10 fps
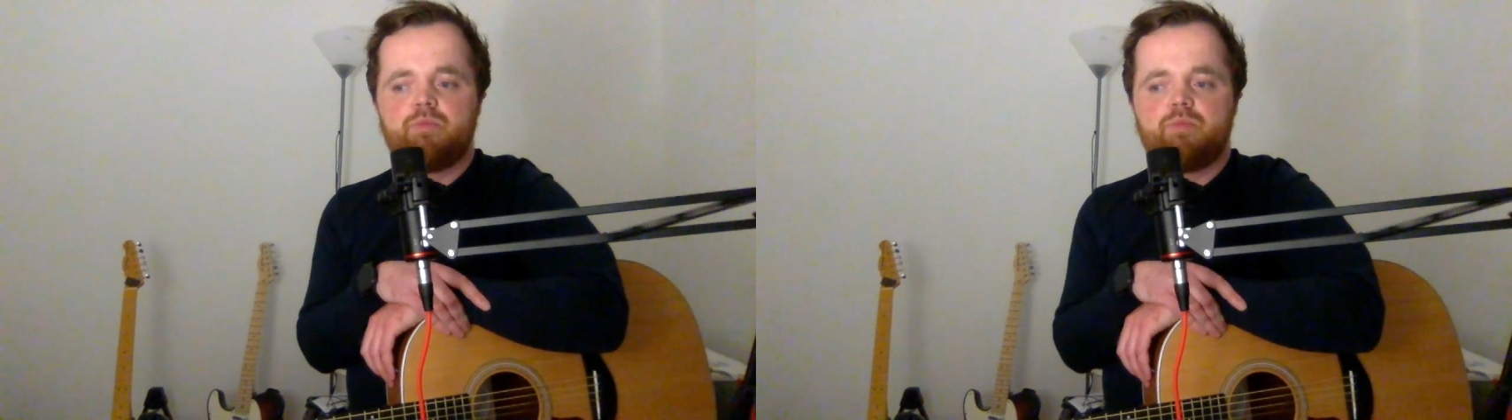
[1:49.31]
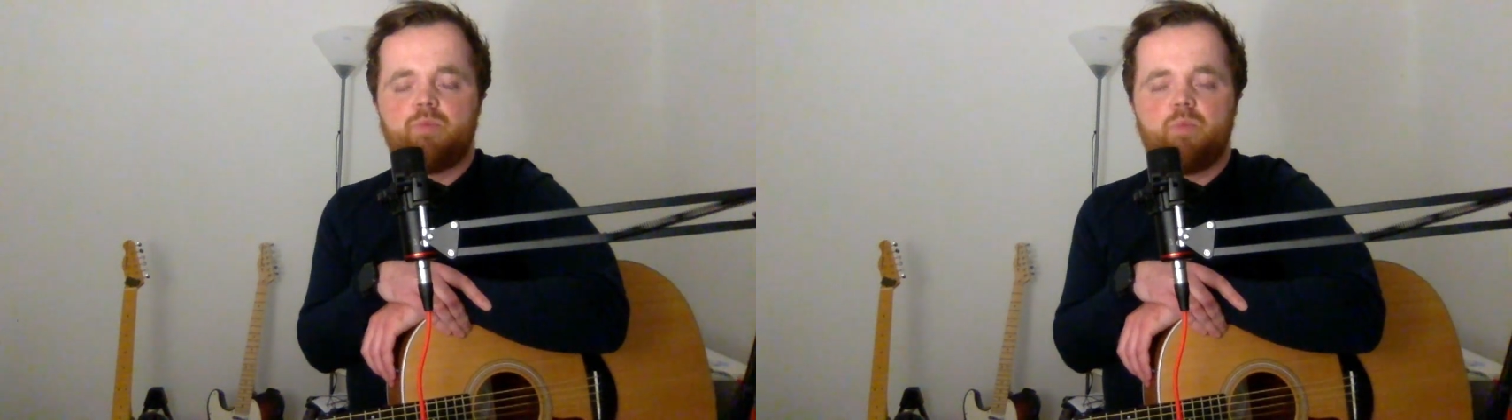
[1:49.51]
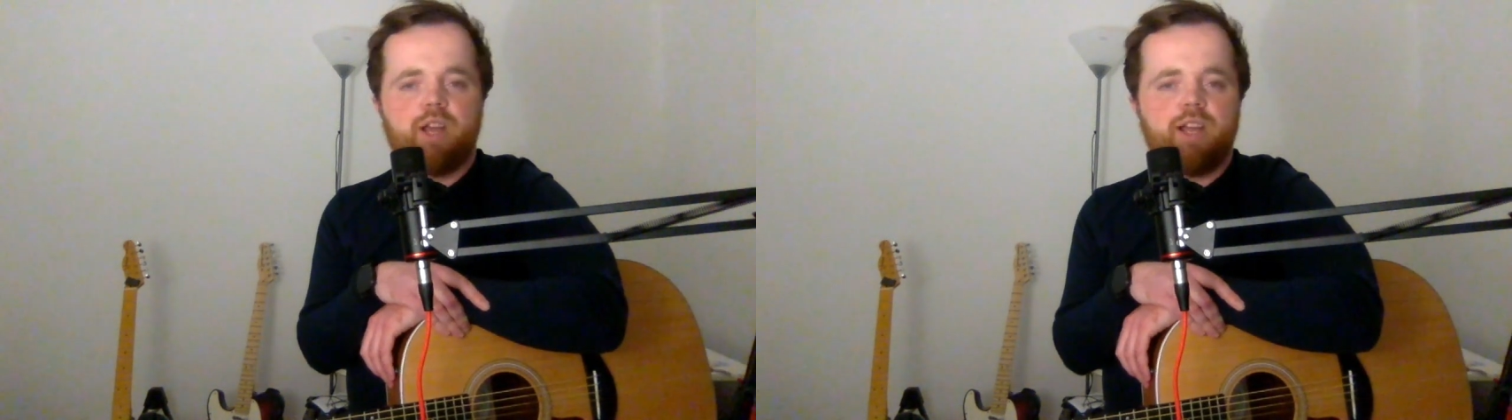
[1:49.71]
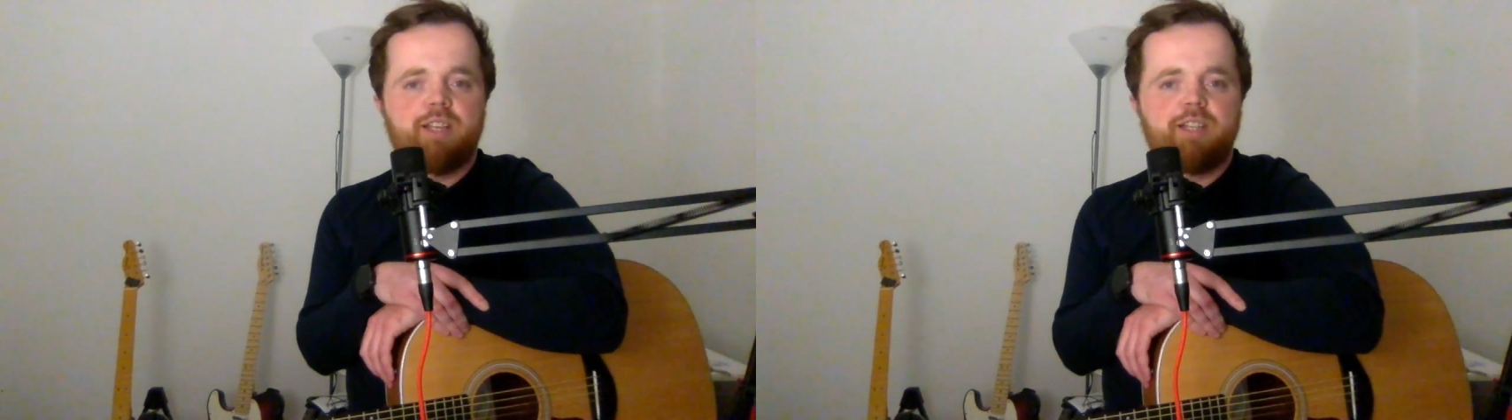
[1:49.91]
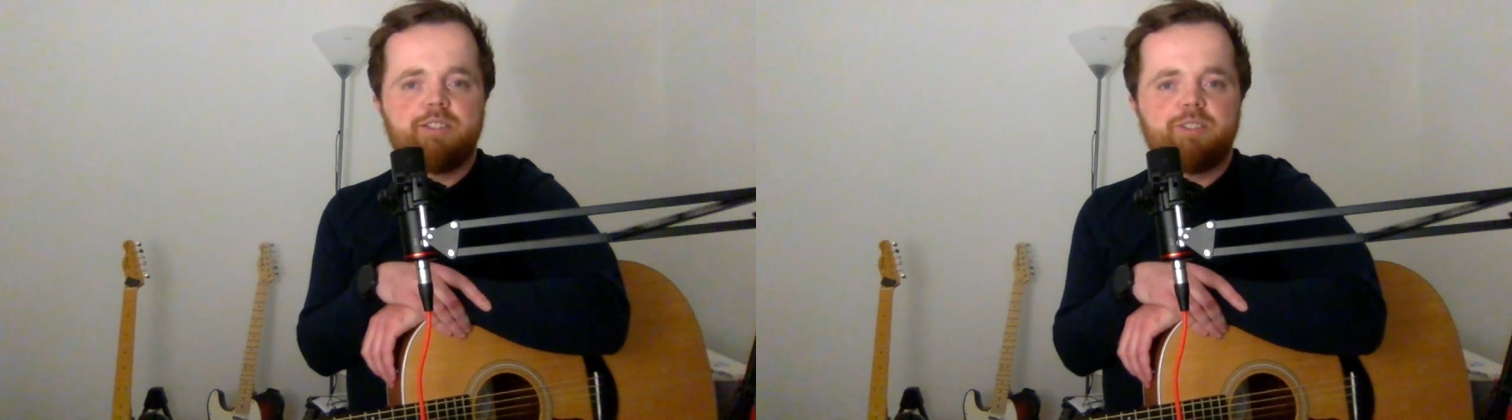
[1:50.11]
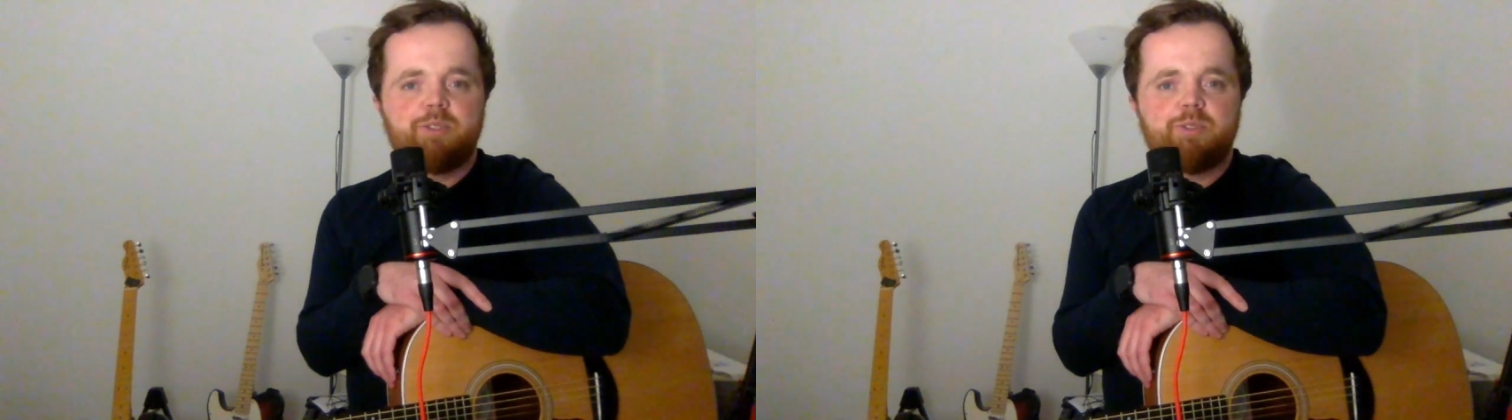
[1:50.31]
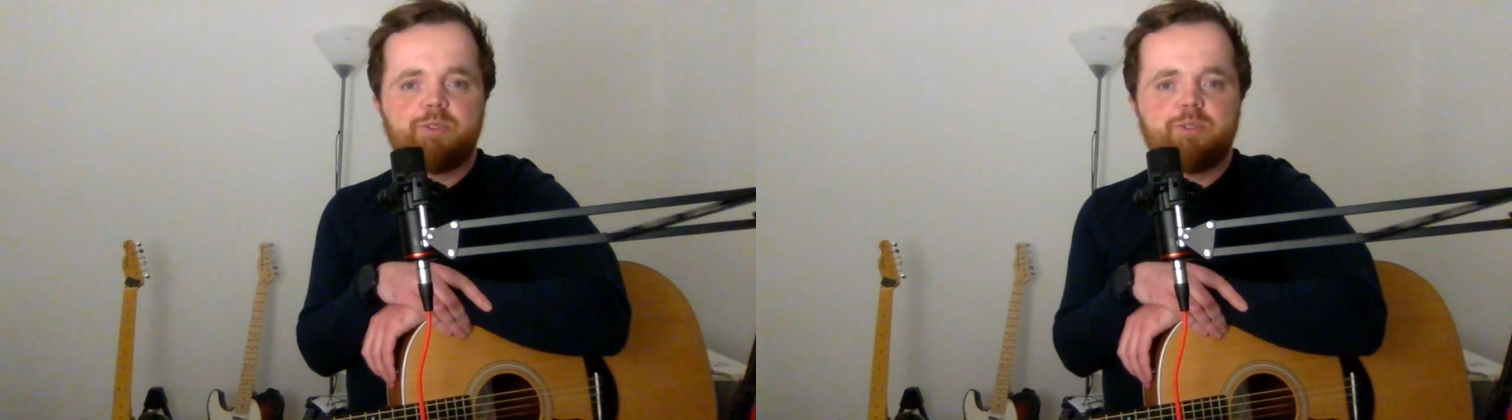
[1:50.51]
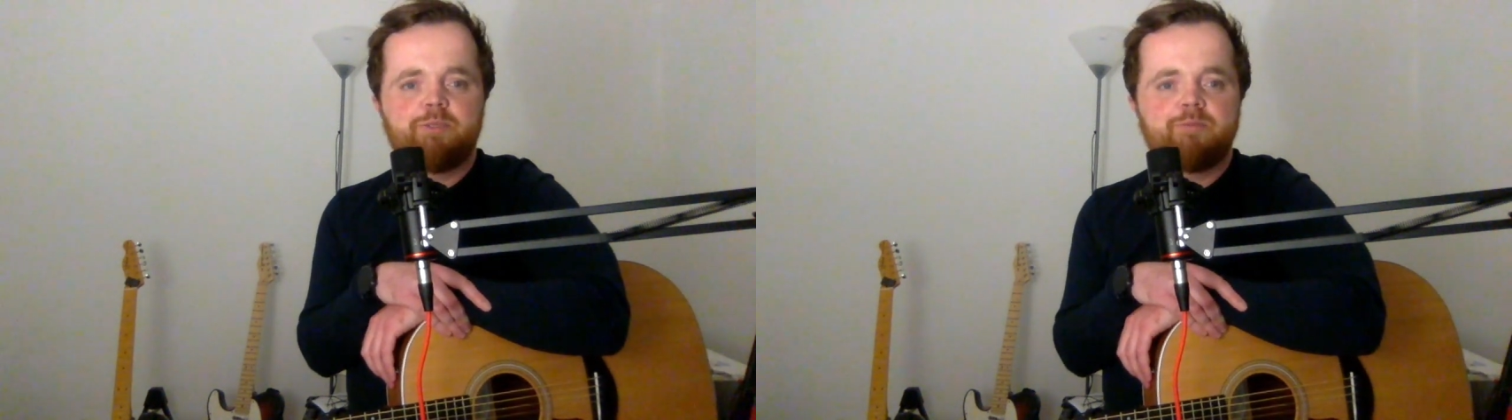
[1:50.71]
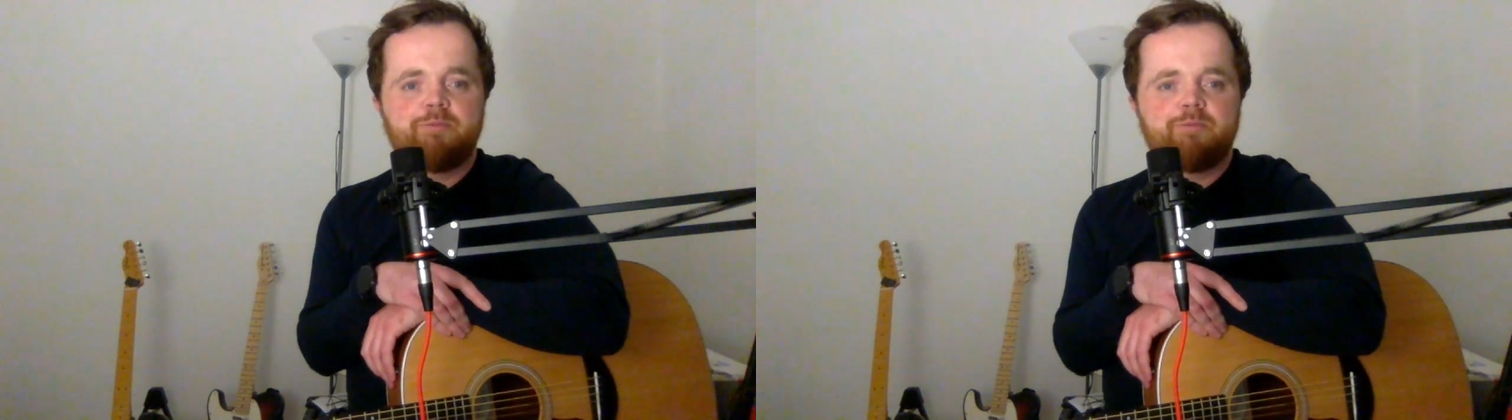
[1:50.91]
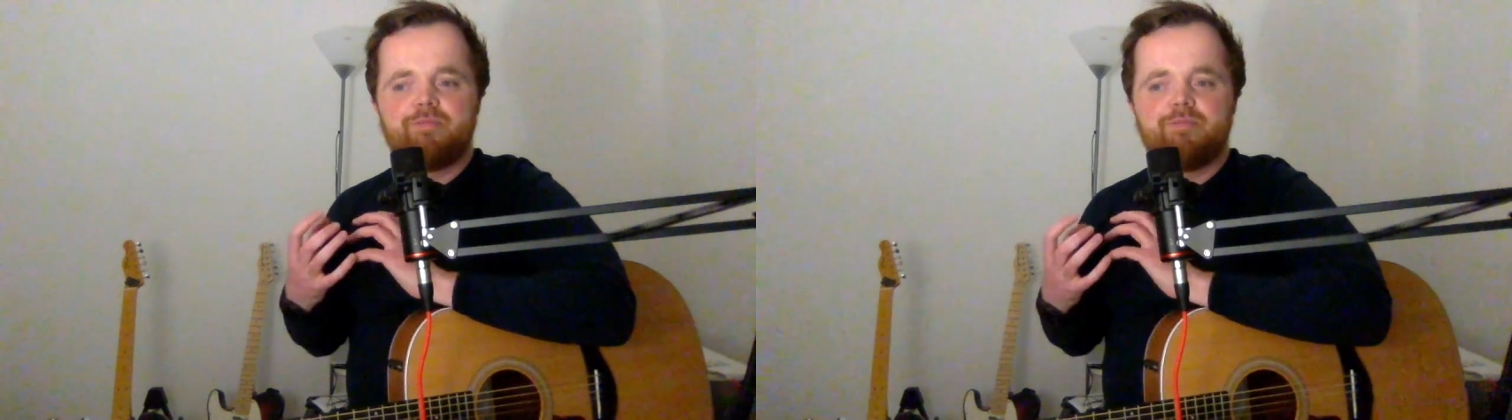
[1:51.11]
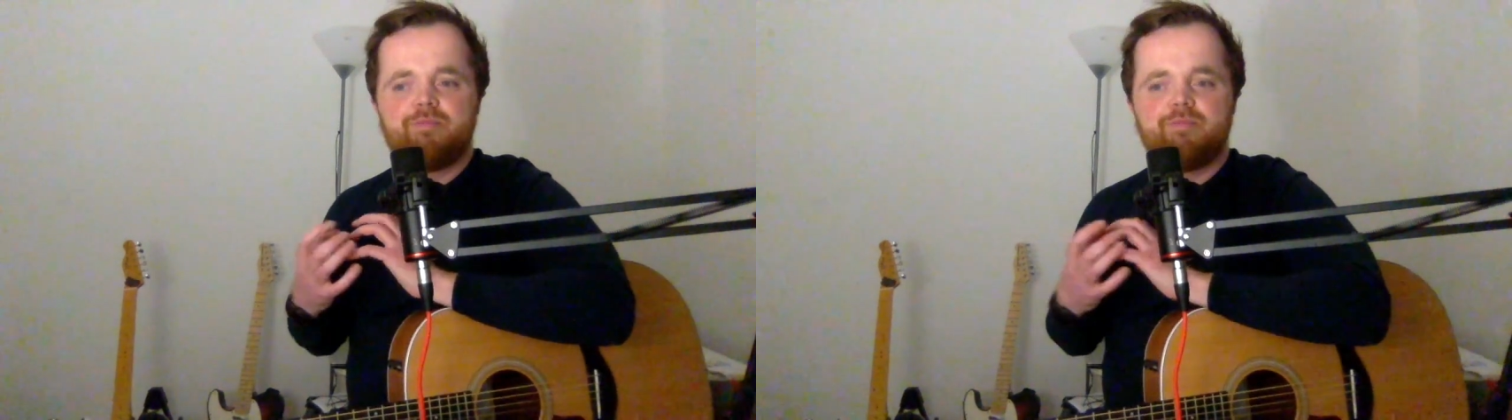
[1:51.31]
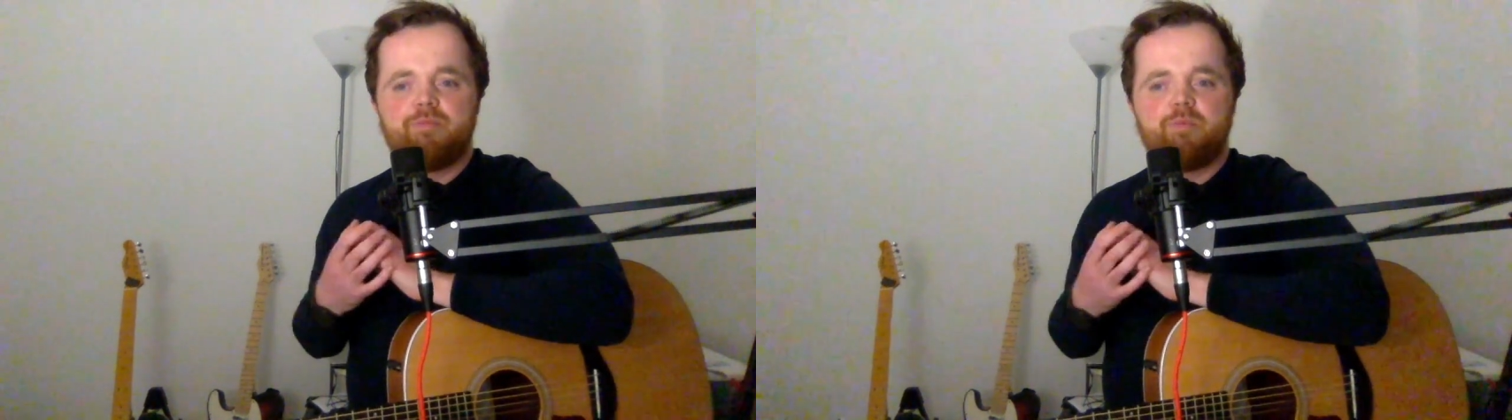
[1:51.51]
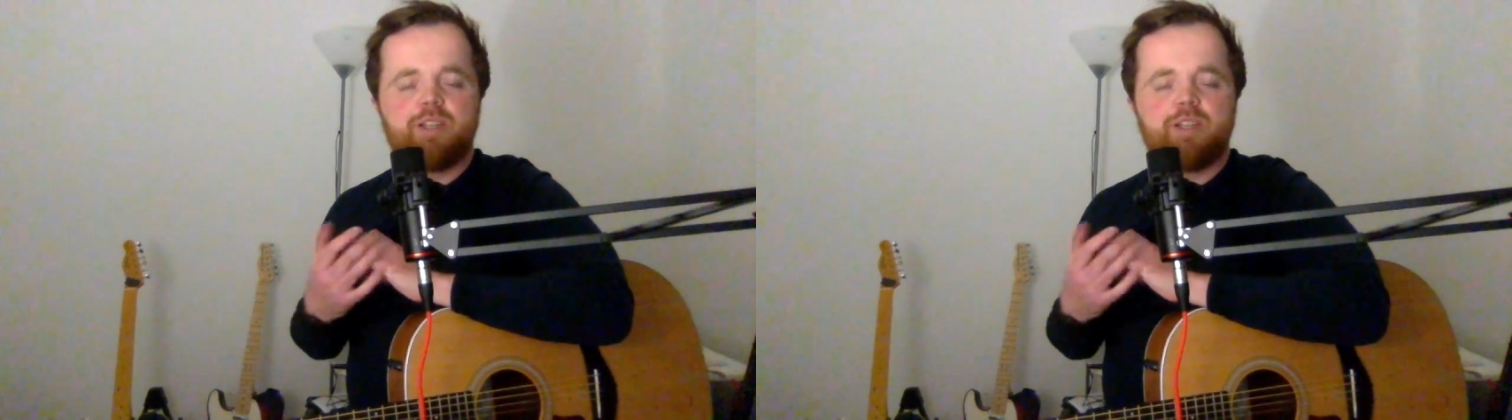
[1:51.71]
way to bring